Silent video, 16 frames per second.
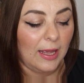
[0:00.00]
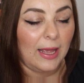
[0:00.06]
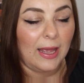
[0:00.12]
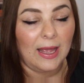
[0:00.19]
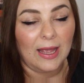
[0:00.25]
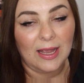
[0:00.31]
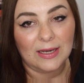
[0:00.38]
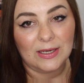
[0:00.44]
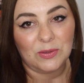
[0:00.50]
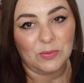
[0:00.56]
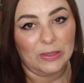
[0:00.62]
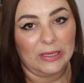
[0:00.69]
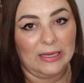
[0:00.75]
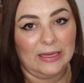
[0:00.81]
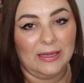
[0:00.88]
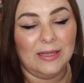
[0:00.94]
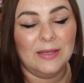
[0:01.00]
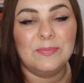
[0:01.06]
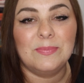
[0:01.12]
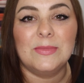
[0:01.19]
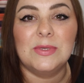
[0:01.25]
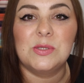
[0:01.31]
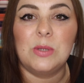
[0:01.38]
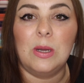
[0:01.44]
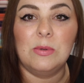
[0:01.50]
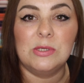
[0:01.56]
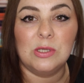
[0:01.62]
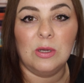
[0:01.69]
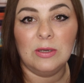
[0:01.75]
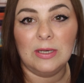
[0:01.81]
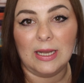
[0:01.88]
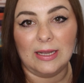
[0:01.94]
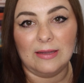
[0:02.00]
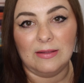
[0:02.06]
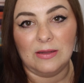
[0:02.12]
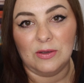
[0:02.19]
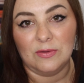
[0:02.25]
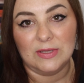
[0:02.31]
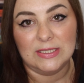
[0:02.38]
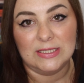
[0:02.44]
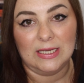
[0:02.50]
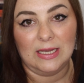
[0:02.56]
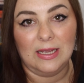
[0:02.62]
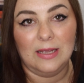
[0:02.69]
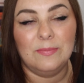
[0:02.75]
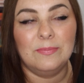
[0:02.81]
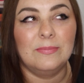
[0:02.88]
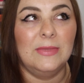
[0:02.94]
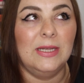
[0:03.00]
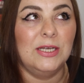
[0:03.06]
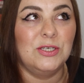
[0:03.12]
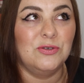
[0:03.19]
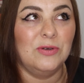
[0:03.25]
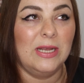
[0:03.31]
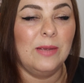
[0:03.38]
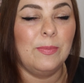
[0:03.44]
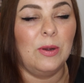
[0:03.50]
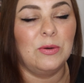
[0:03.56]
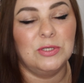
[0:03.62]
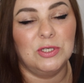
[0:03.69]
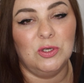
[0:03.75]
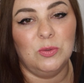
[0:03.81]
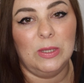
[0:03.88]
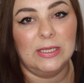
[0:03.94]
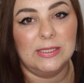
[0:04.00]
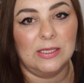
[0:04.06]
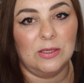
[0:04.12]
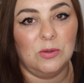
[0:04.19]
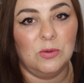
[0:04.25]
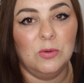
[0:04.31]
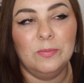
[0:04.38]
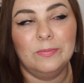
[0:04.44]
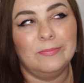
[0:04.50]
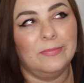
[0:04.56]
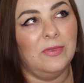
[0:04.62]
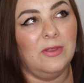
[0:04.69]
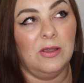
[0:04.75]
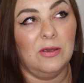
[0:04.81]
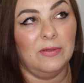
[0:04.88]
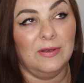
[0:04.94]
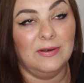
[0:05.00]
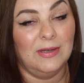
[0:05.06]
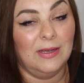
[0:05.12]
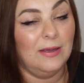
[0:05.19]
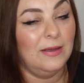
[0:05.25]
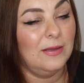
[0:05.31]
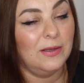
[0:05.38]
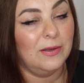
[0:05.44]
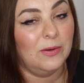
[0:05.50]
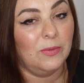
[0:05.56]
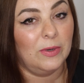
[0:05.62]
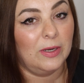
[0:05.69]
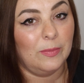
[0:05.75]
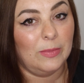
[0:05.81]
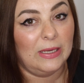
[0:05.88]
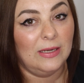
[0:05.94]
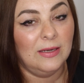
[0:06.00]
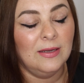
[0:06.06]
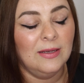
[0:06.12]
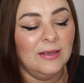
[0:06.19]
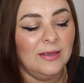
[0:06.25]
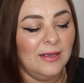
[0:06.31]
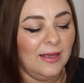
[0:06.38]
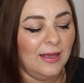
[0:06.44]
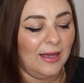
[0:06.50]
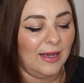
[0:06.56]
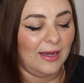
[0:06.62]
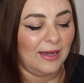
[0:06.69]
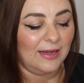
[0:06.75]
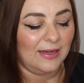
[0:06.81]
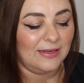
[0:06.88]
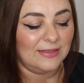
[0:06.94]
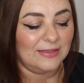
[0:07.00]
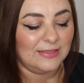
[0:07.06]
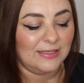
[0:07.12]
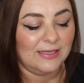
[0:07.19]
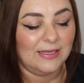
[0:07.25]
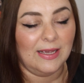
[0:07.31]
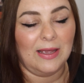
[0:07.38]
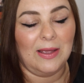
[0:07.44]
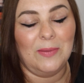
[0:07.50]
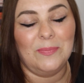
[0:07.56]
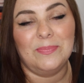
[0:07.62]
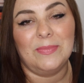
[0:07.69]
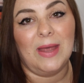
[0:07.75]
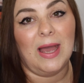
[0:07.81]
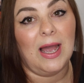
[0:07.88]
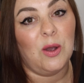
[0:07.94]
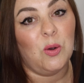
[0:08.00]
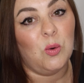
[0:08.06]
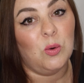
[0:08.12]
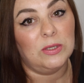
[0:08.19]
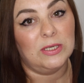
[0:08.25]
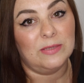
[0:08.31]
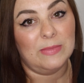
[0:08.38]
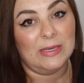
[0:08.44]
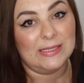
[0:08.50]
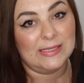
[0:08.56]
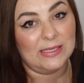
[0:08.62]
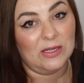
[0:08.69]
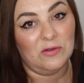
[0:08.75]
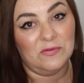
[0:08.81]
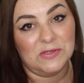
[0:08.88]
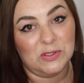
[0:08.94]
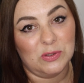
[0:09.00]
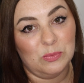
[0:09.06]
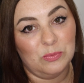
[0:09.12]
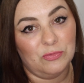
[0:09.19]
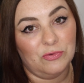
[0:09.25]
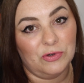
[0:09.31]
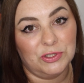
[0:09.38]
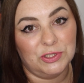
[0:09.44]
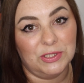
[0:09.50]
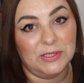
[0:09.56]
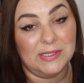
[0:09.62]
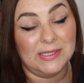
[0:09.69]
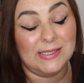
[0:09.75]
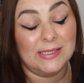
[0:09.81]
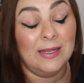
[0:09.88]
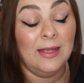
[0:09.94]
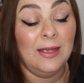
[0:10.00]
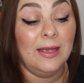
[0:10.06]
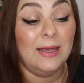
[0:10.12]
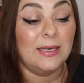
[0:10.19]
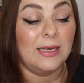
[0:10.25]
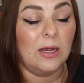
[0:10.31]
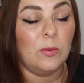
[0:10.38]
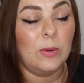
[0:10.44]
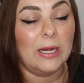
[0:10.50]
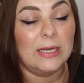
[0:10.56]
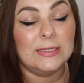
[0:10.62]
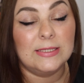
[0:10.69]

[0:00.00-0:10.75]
Anyway, so I was online the other day, literally about 2 weeks ago. The other day, you know what I mean, and yeah, I ordered myself some brushes. Now, I